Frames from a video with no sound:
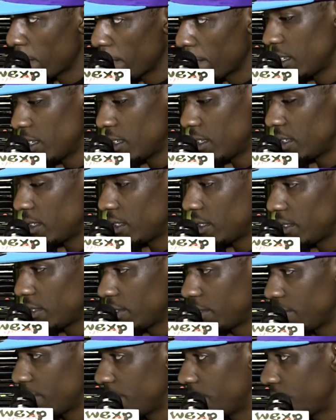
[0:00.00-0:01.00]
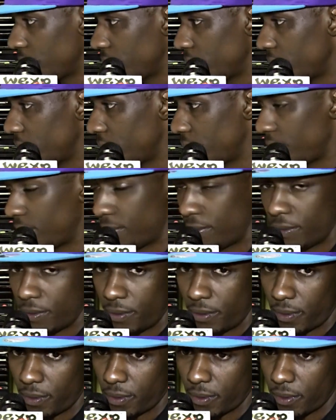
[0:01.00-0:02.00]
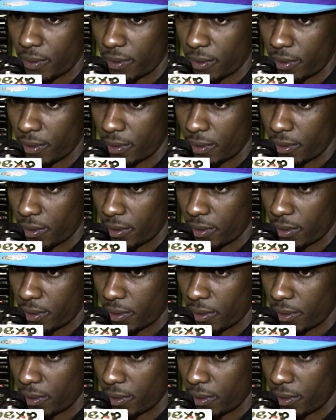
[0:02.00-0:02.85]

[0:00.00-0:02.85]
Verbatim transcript: Look out for R&H Records, man. R&H everything,